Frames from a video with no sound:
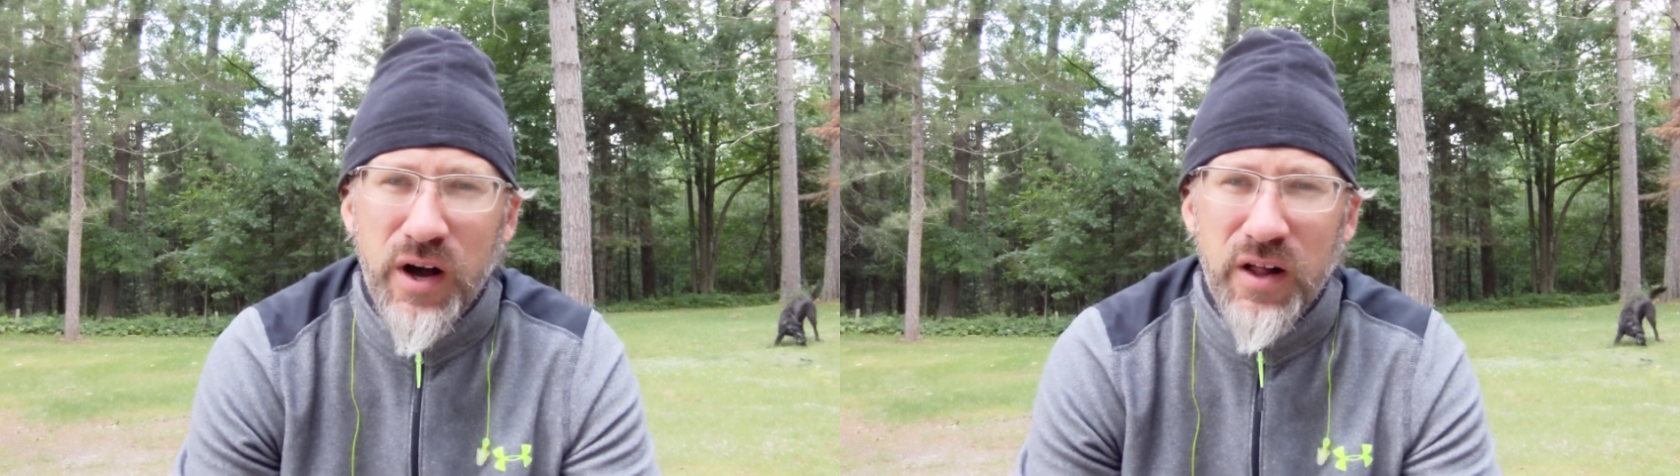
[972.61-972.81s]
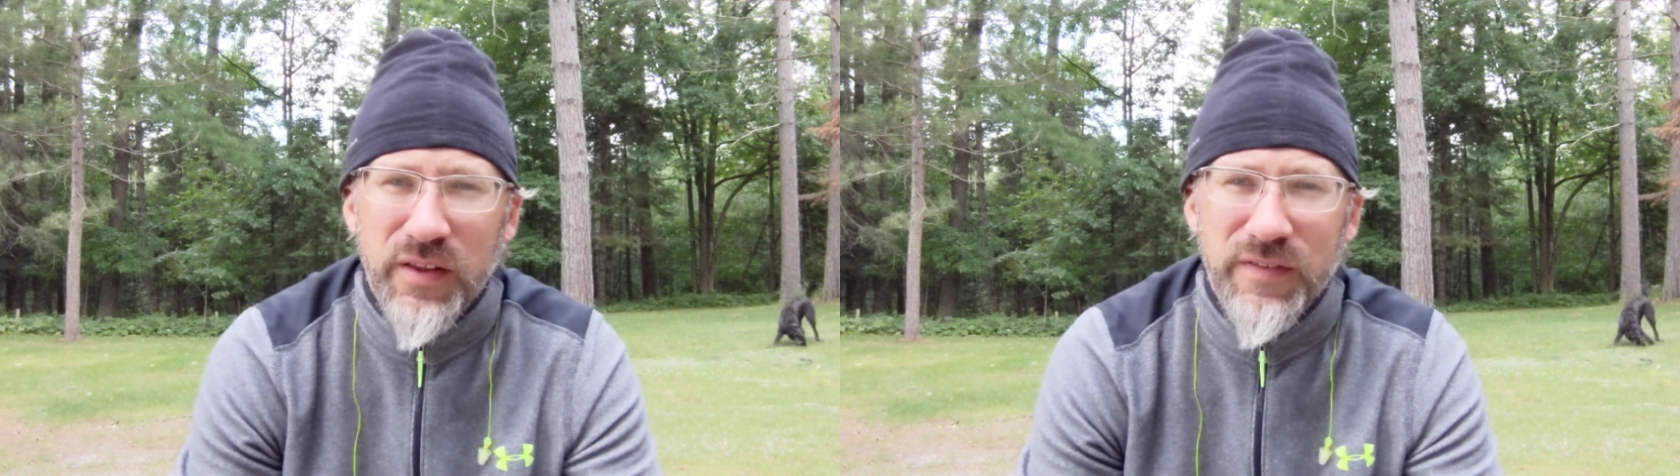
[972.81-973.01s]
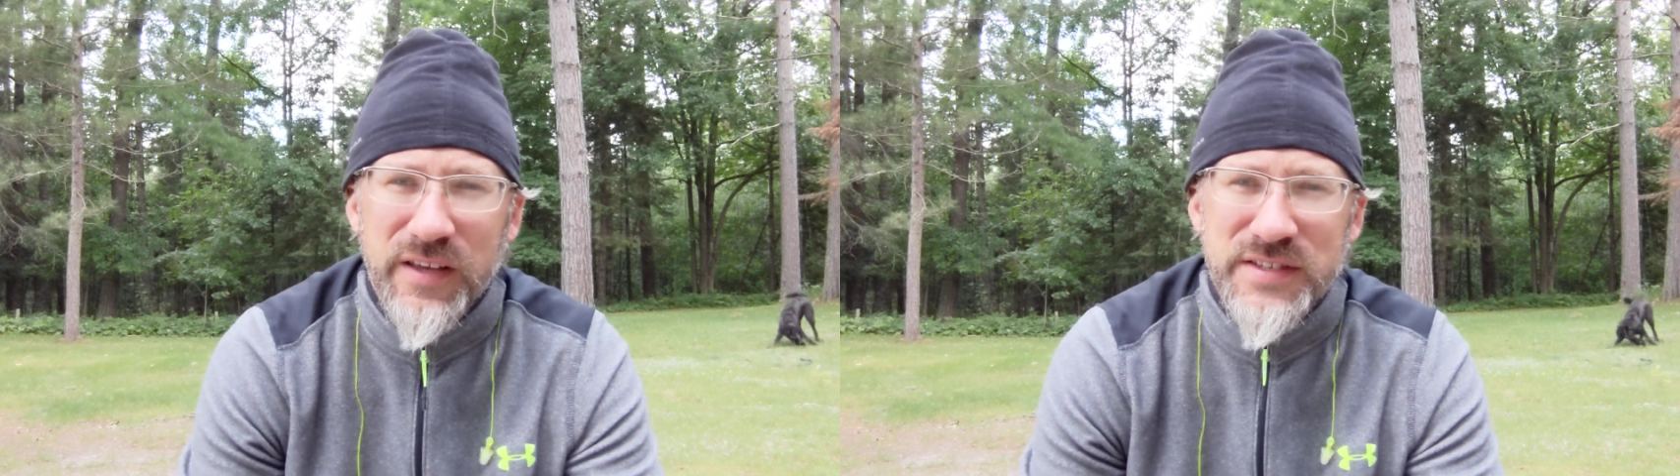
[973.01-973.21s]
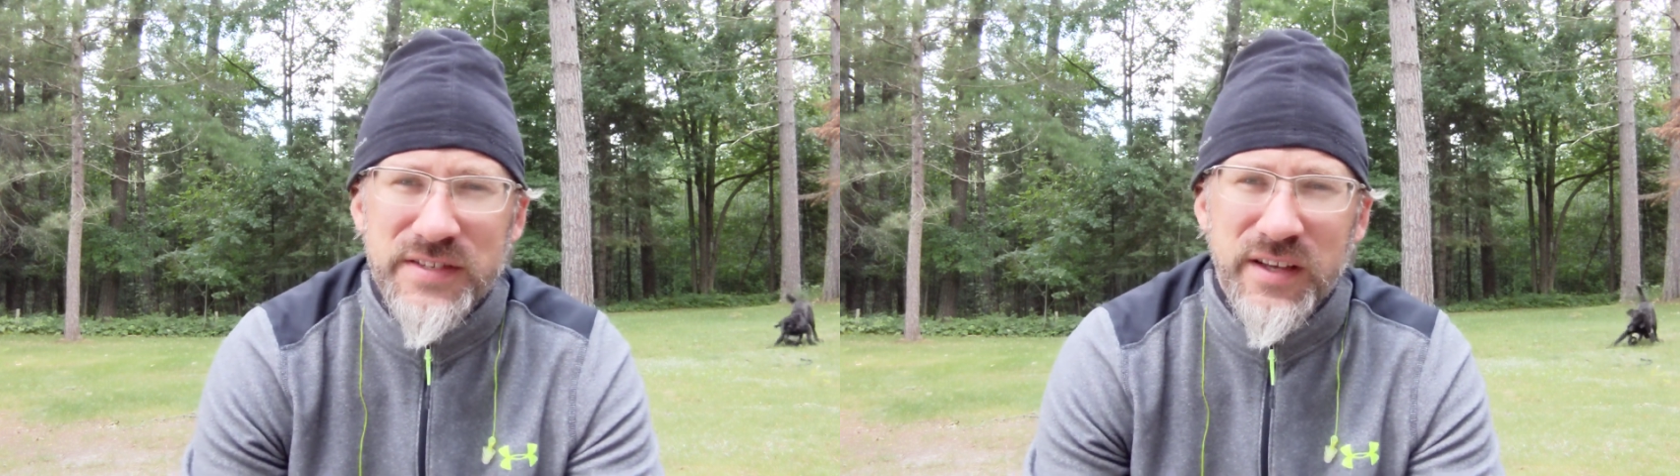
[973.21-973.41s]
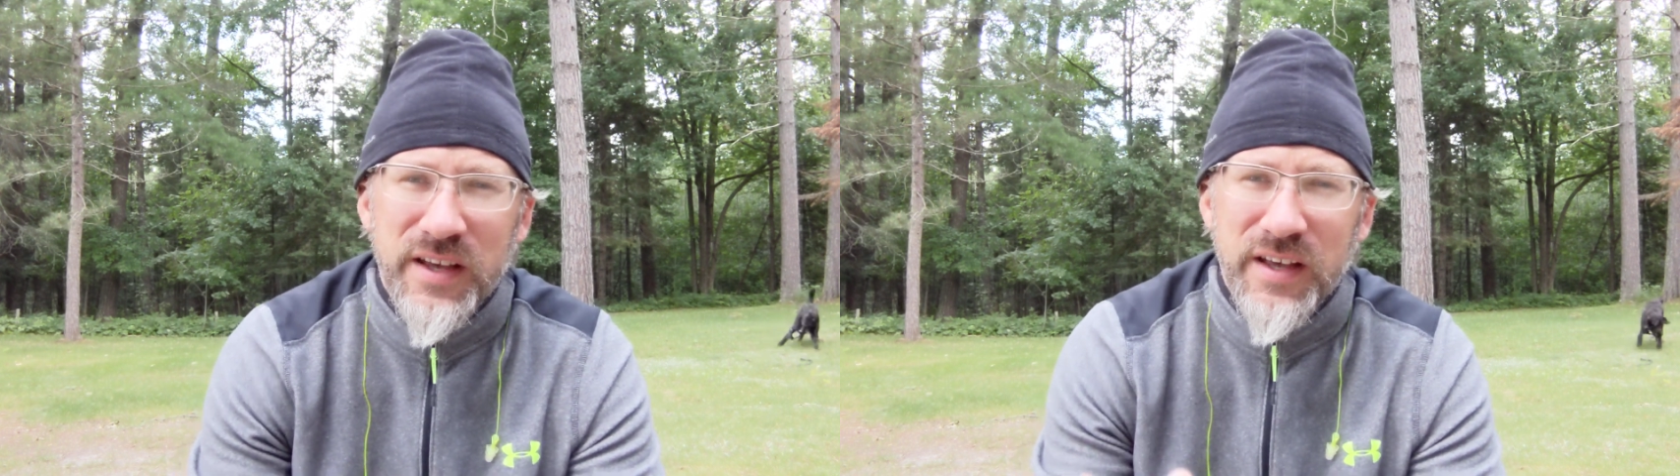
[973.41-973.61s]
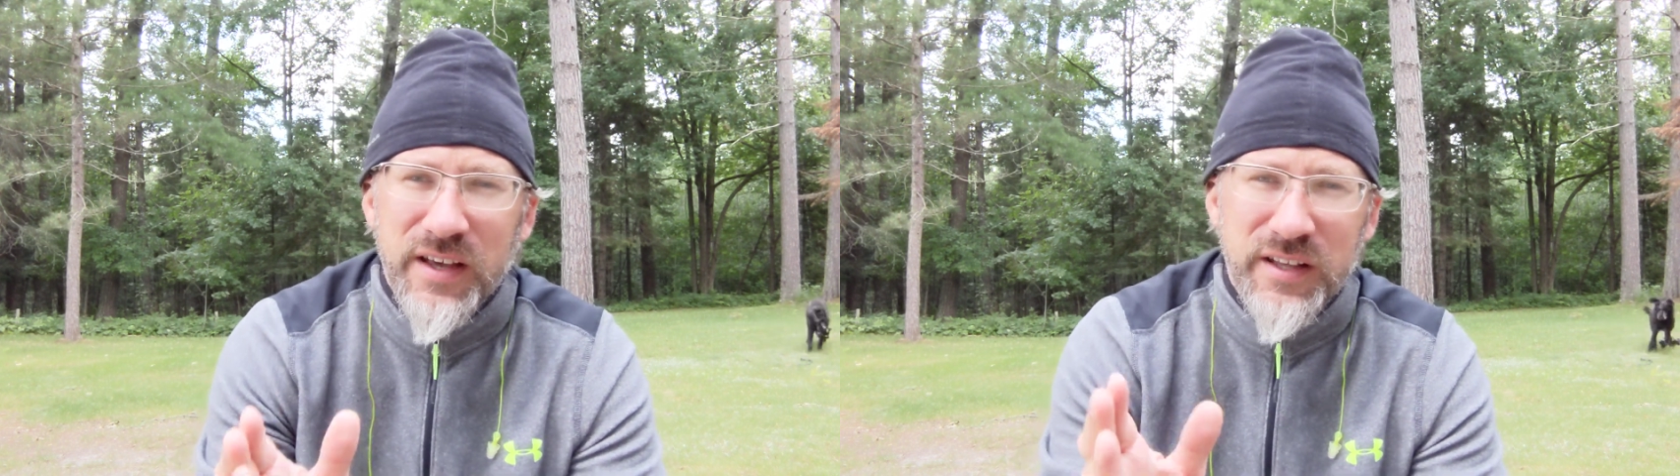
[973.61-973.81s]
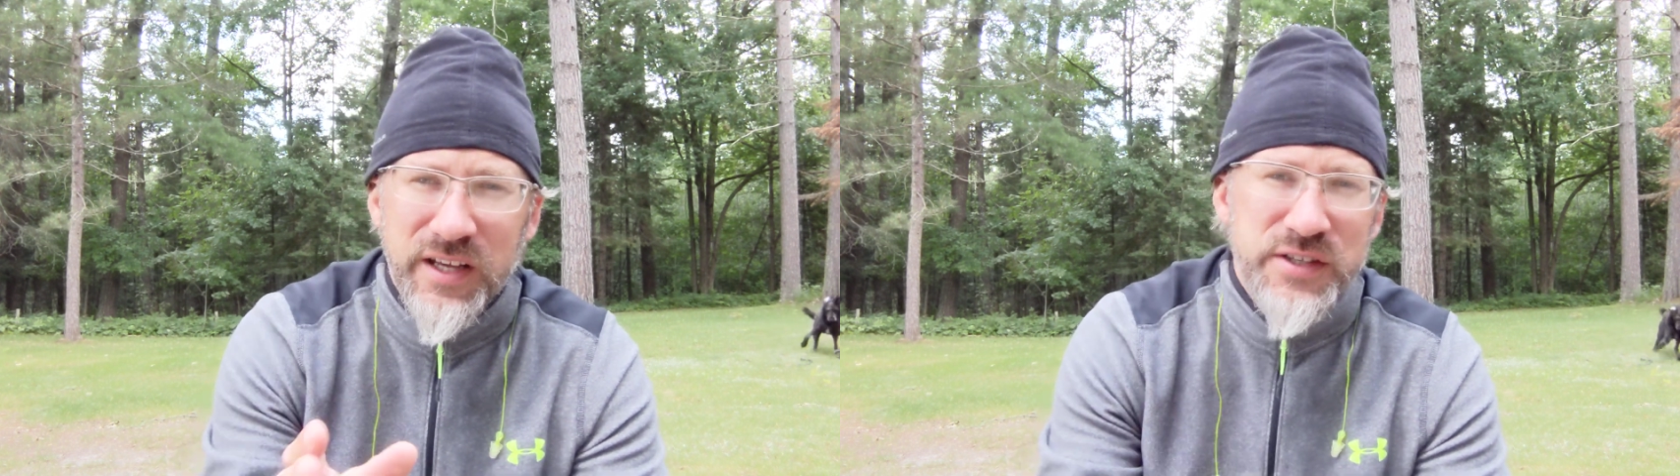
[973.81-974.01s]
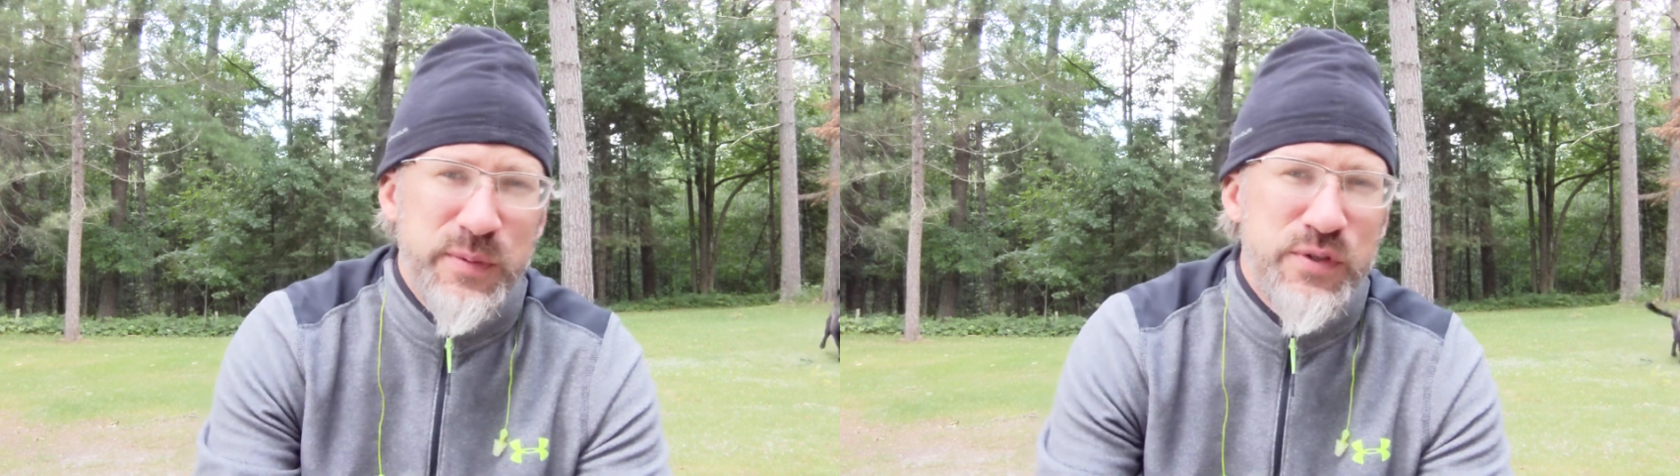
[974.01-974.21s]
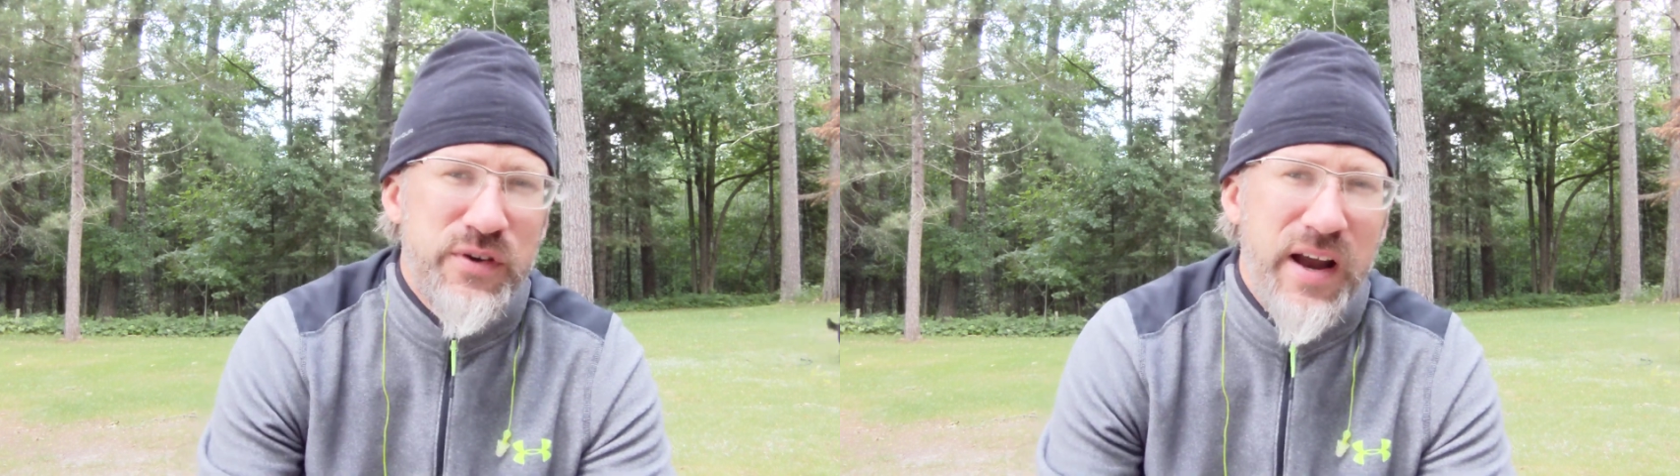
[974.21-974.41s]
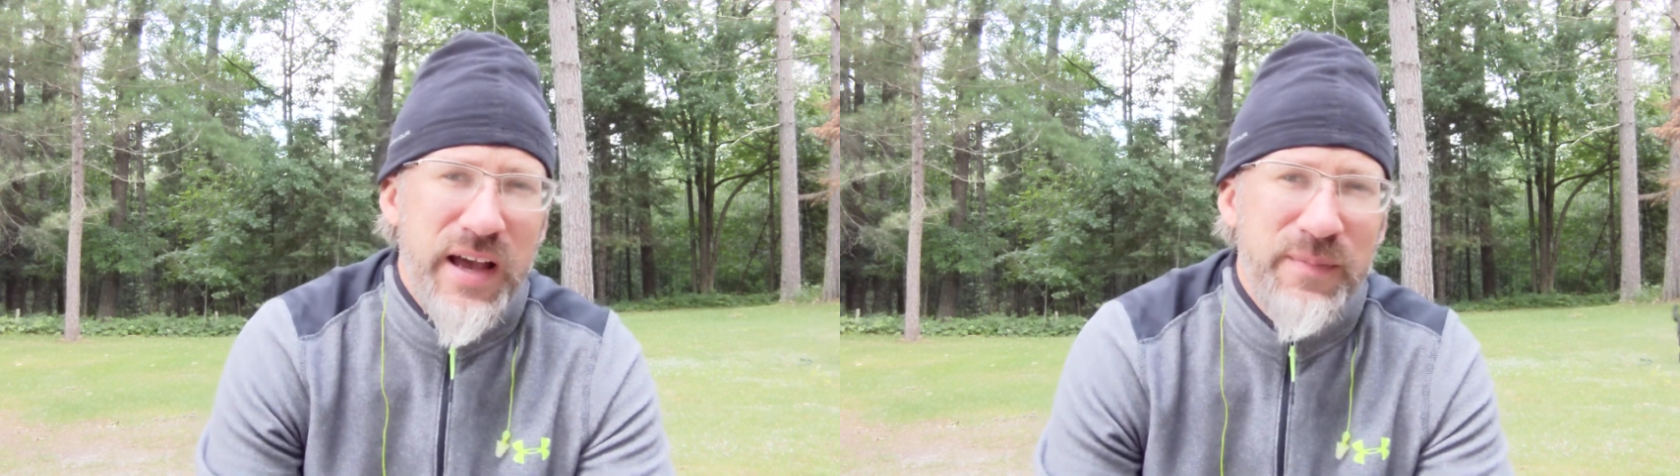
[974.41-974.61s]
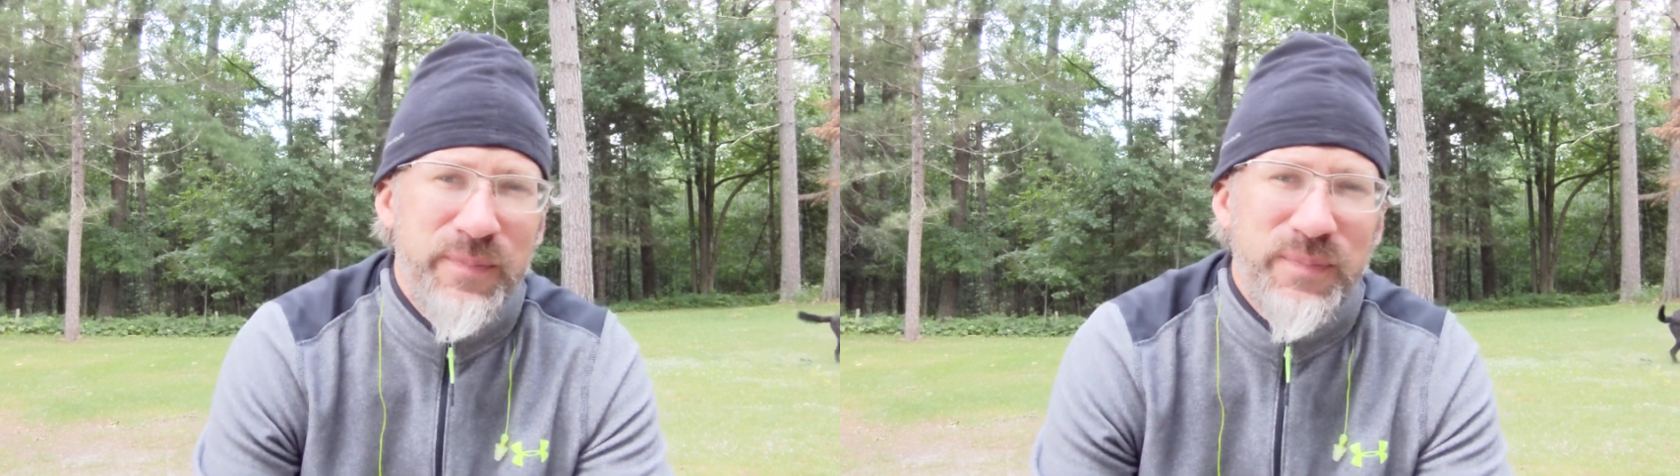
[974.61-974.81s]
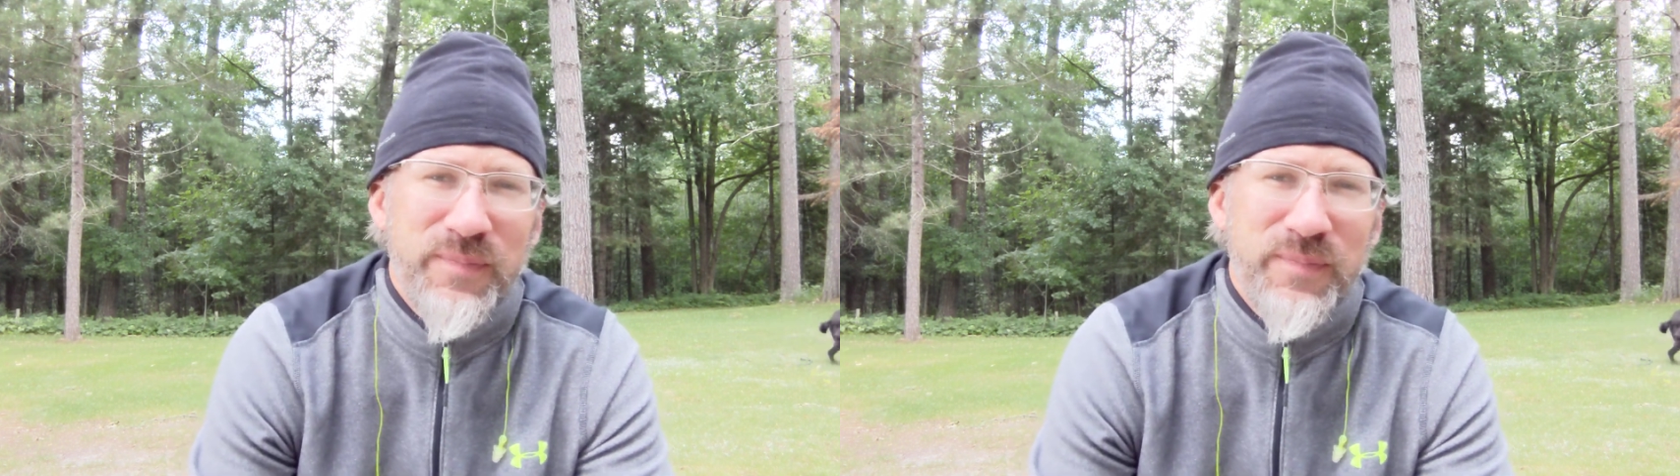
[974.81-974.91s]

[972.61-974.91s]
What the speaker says: all of this. Click subscribe.